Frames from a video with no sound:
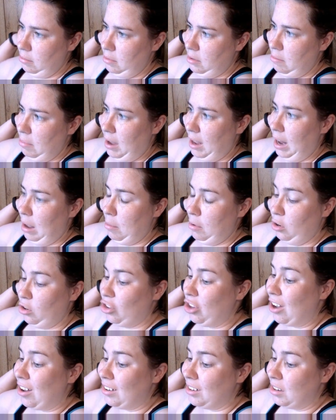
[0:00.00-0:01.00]
being able to
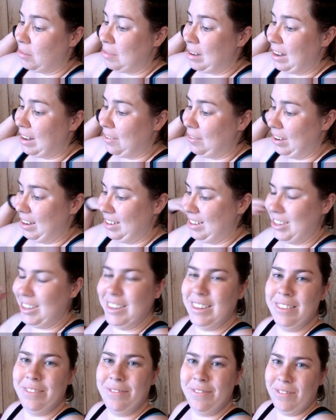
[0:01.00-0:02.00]
talk to me,
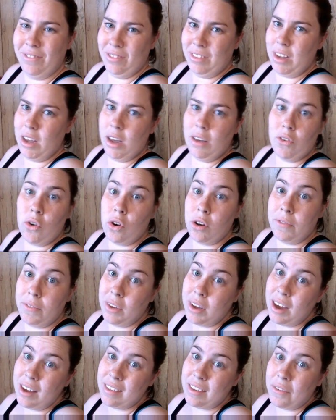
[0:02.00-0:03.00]
which, of course, if you
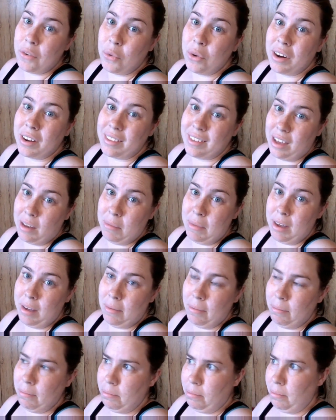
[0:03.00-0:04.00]
guys ever want to send
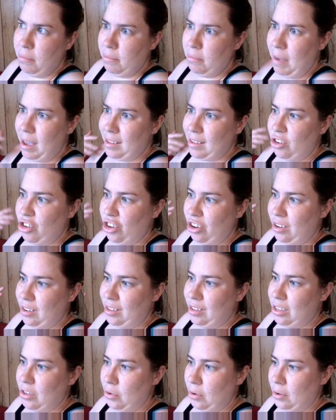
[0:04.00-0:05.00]
me
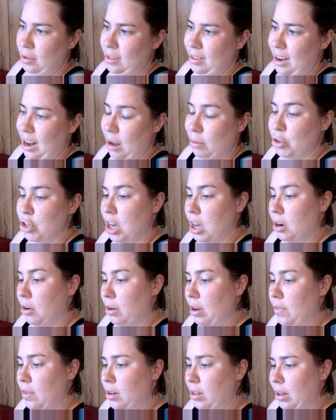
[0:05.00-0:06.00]
messages through Snapchat or
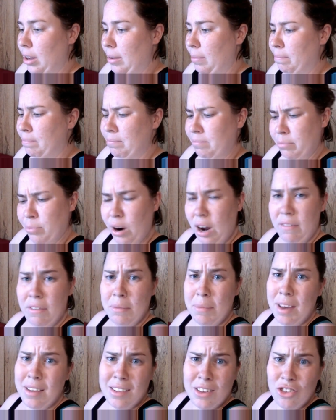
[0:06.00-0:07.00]
even, like, private
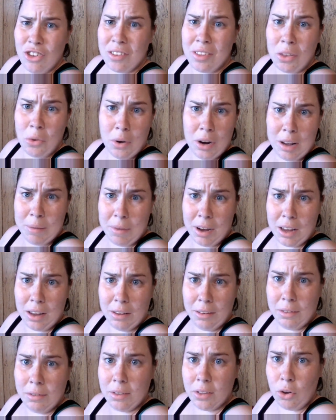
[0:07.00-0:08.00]
messages through any of
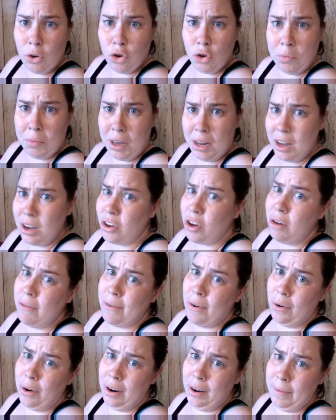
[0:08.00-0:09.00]
my social media, go
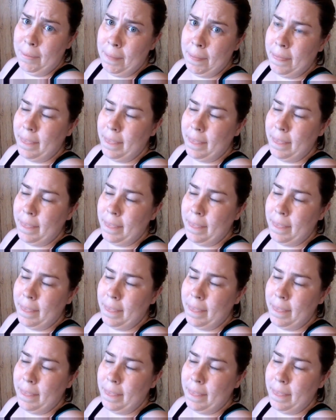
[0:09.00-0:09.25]
for it.